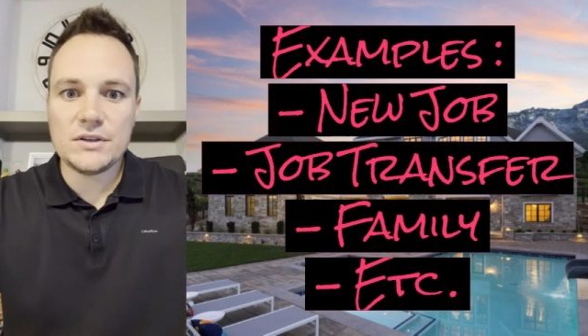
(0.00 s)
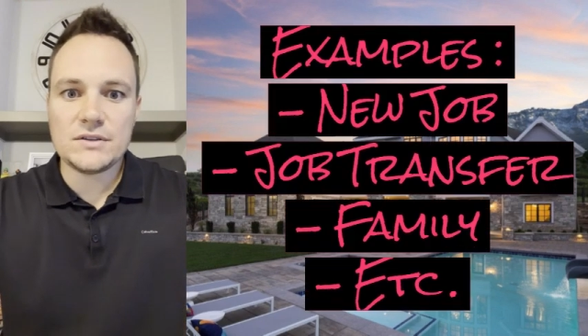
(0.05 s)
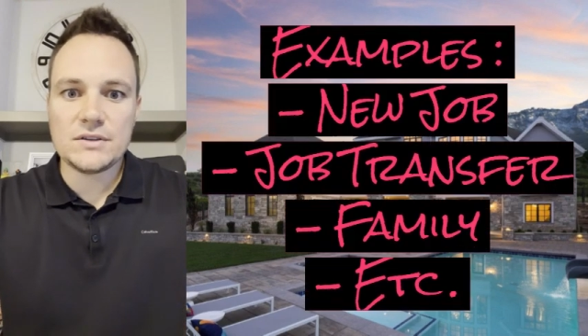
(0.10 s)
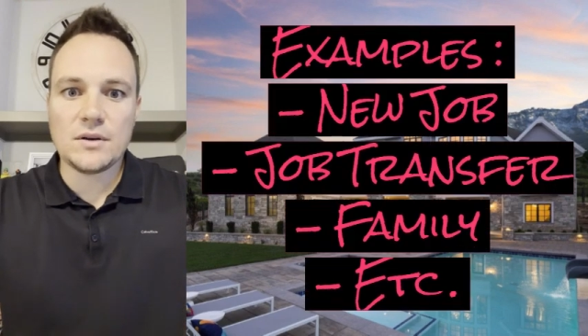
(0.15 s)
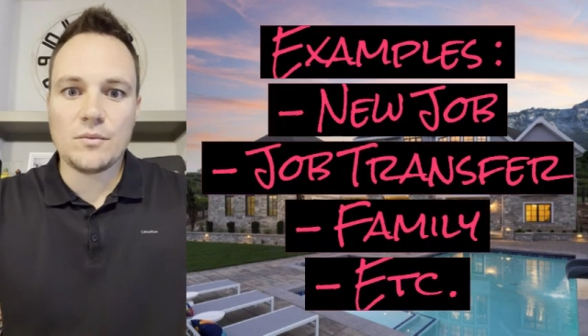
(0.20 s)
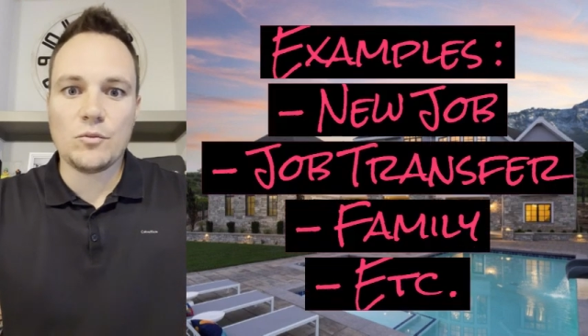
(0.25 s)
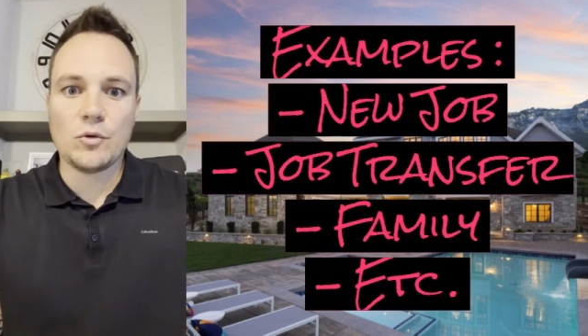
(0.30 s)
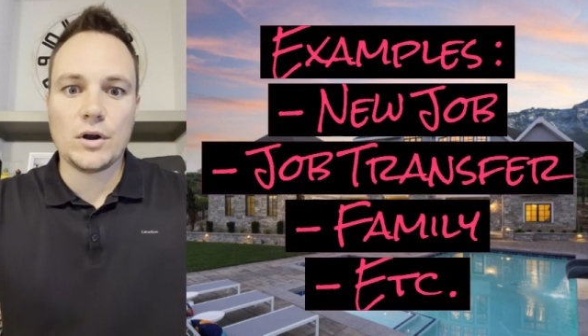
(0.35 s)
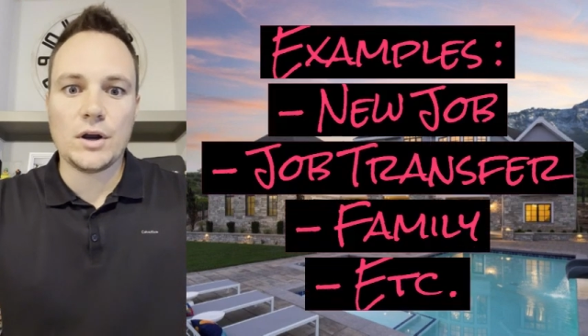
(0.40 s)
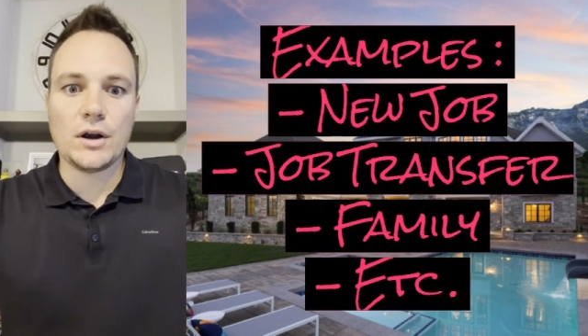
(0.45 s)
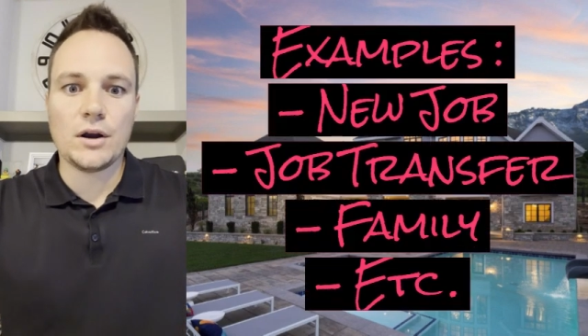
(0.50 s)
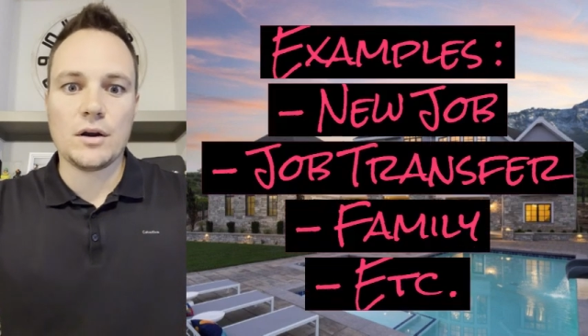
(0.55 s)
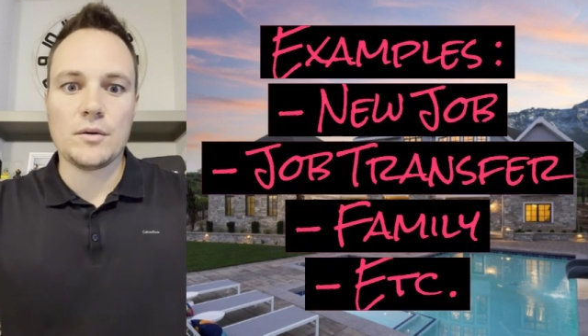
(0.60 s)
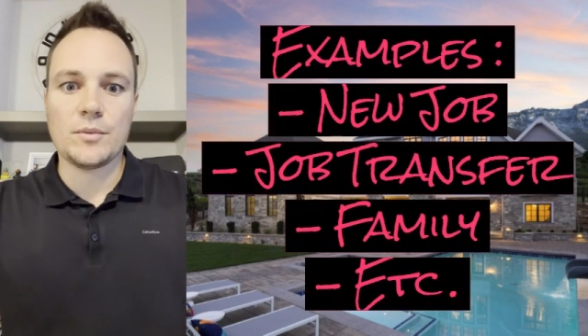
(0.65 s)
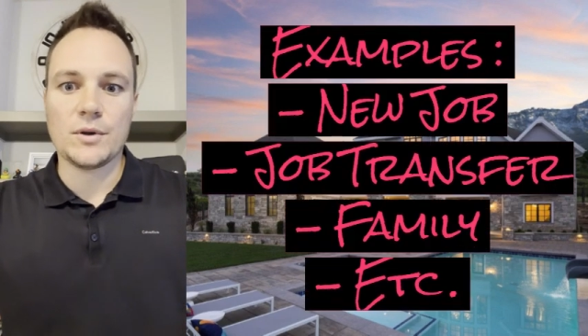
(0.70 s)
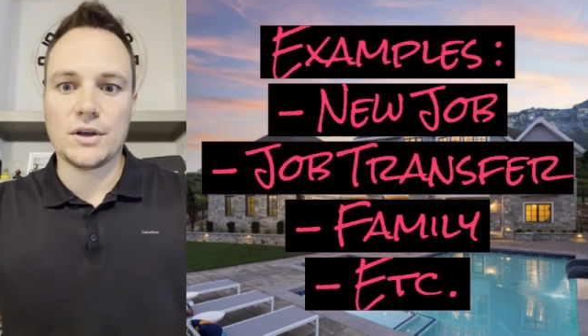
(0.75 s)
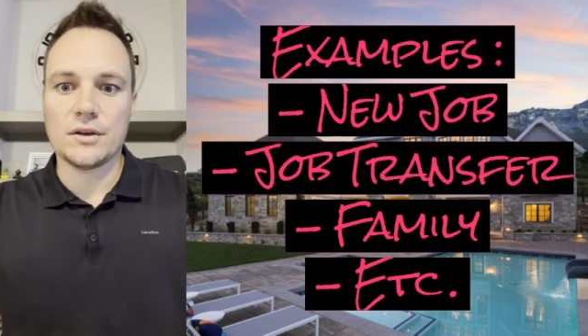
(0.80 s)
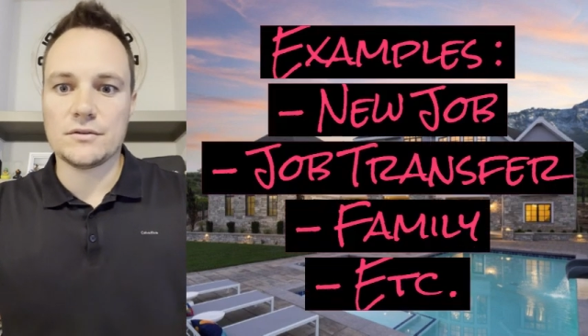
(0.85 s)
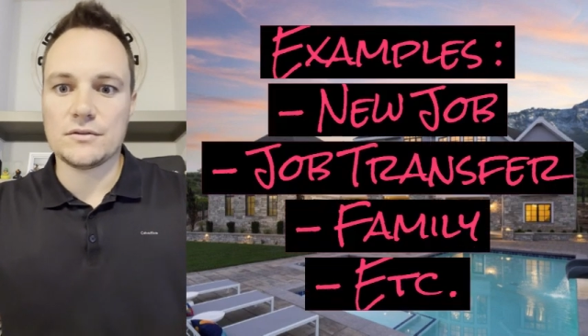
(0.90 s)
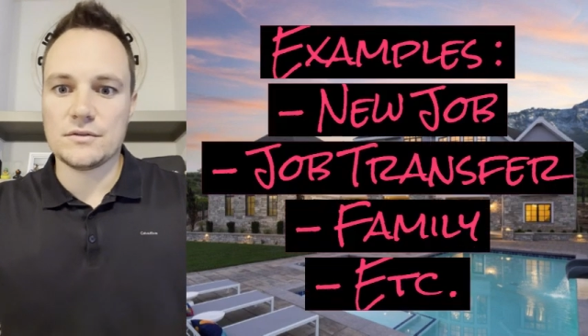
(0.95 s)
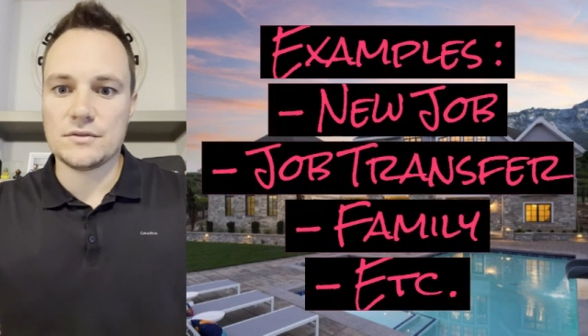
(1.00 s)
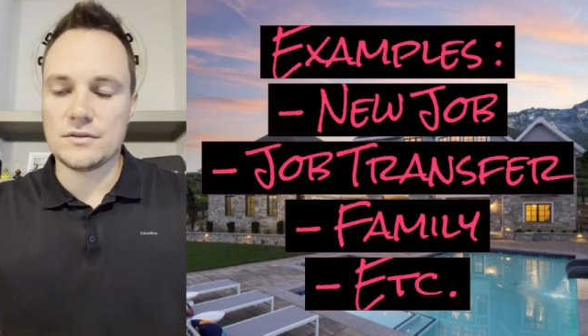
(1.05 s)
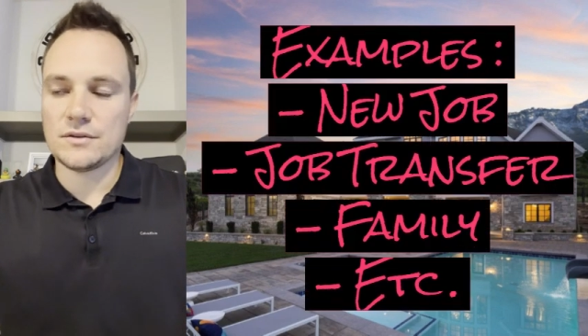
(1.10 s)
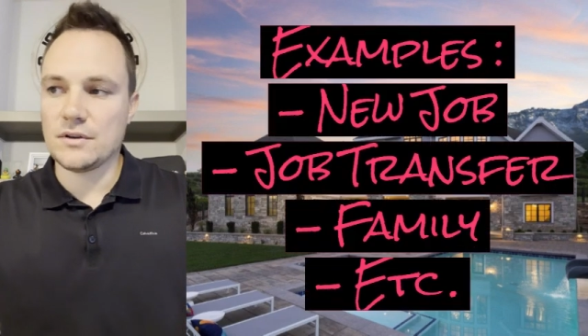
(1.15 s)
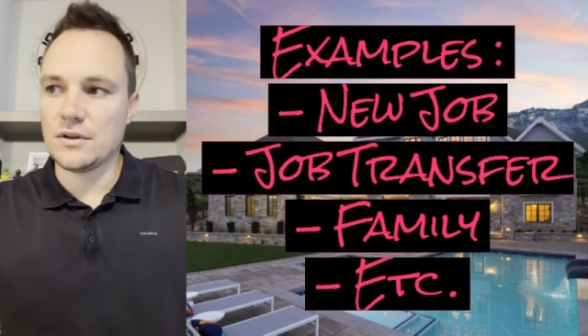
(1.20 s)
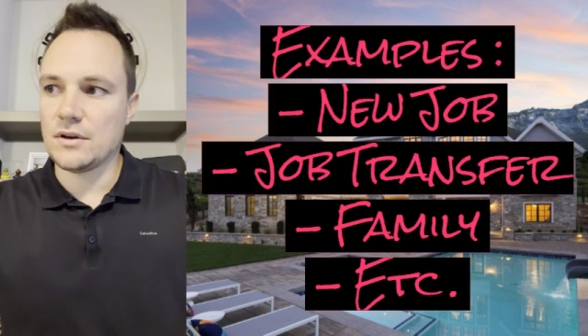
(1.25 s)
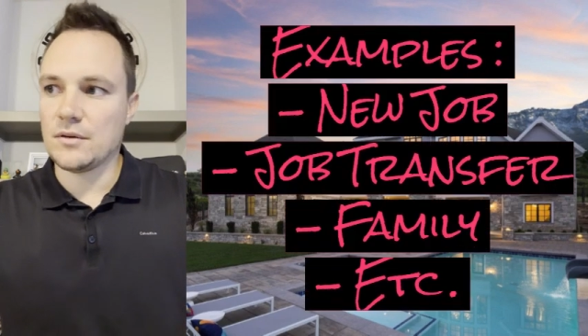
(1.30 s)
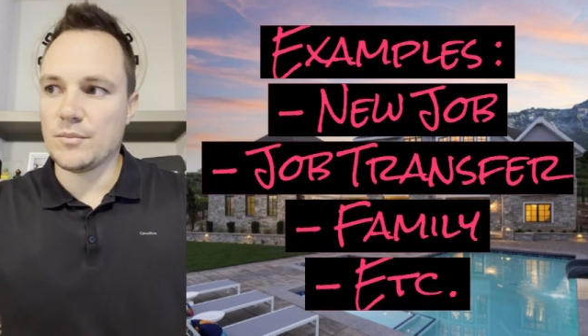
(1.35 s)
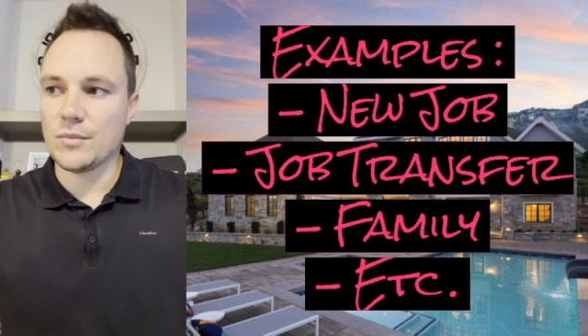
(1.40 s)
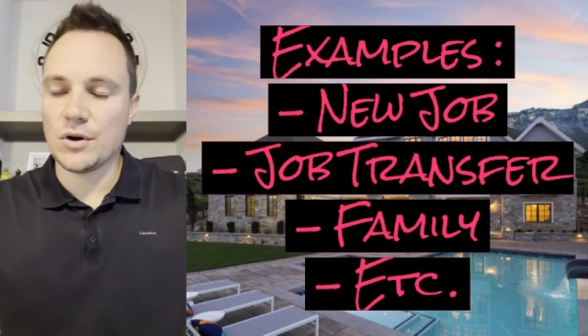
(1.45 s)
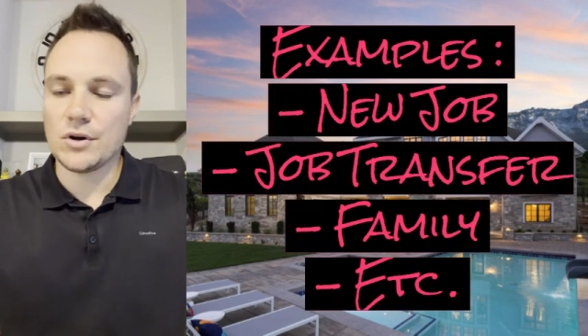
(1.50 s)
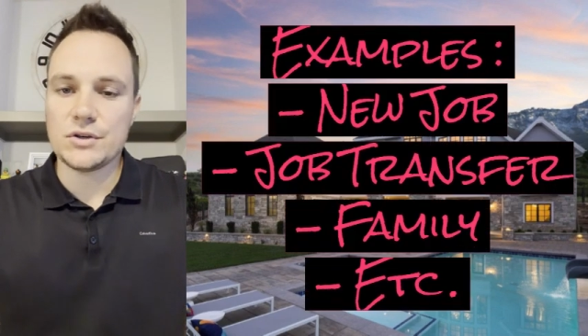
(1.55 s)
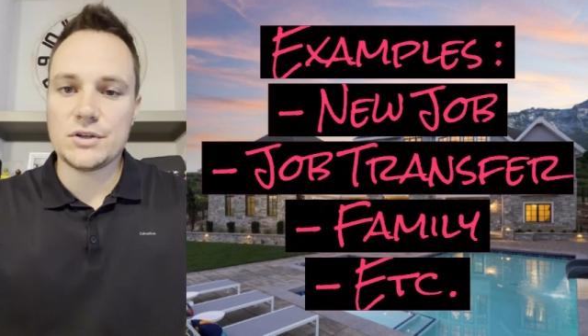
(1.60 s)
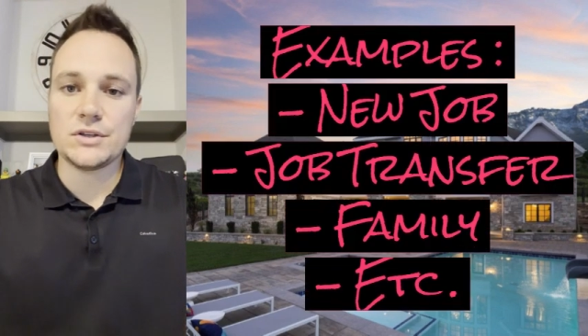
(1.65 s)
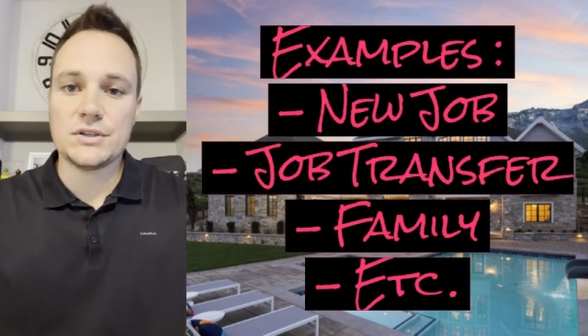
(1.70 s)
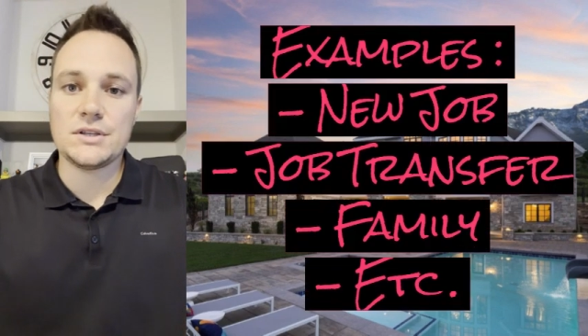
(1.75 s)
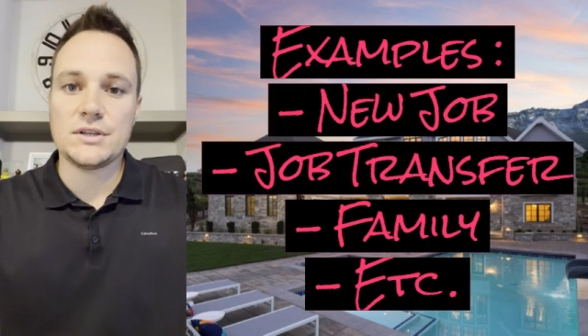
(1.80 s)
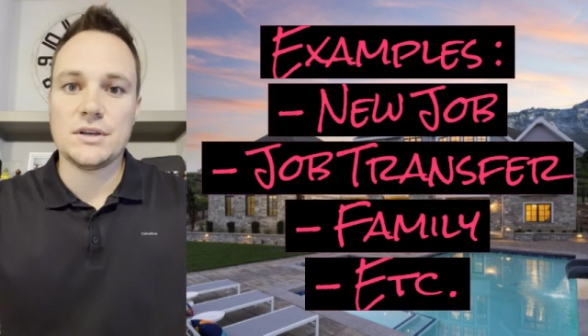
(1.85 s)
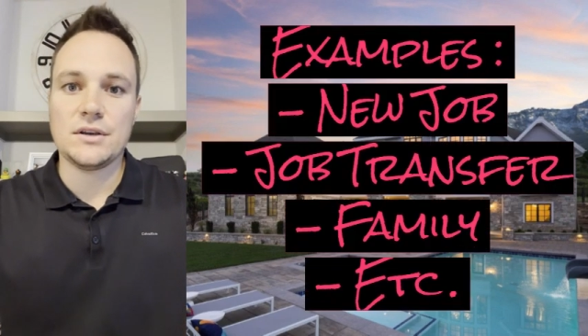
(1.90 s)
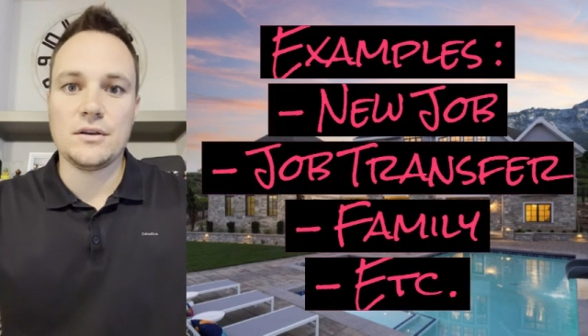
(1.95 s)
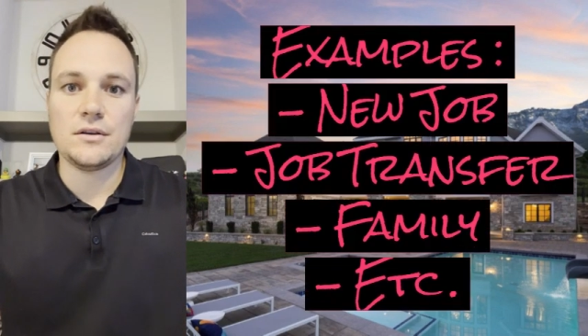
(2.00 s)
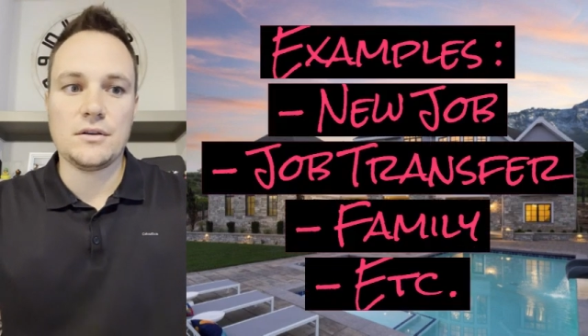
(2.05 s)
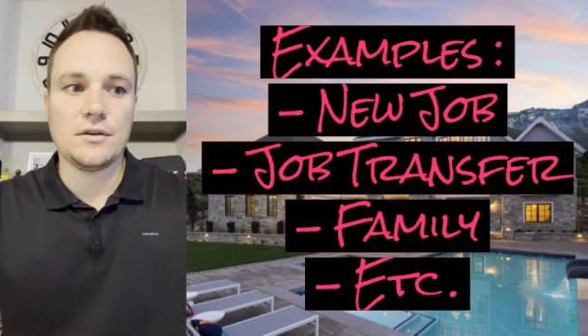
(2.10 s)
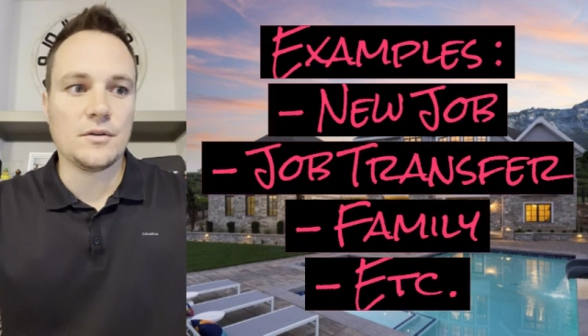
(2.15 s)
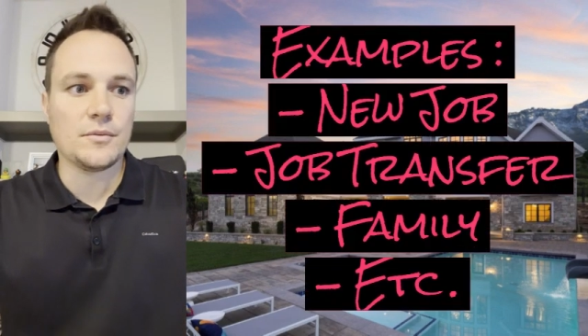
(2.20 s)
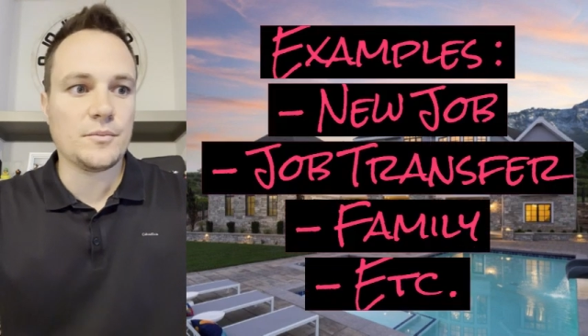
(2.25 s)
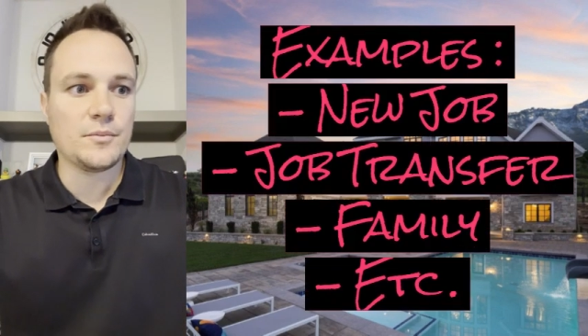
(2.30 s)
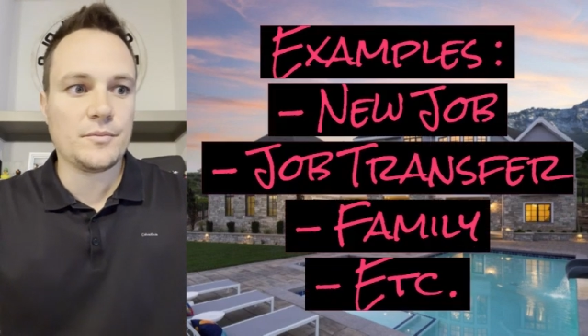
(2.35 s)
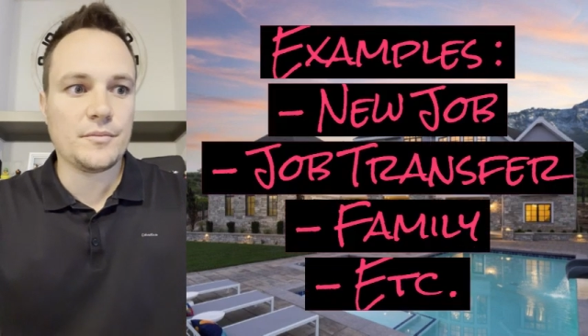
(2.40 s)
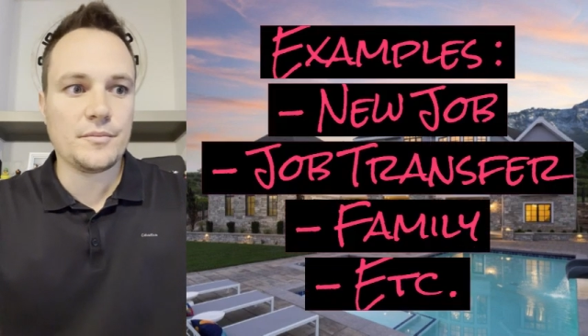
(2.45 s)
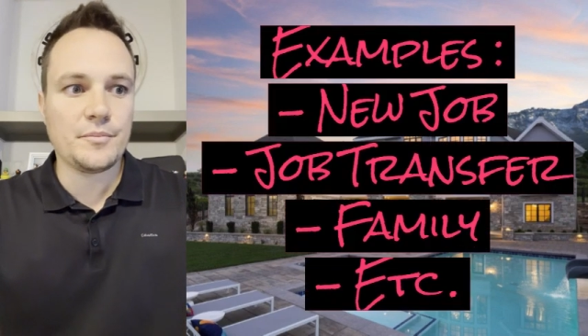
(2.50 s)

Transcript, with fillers: somewhere because there's an emergency, your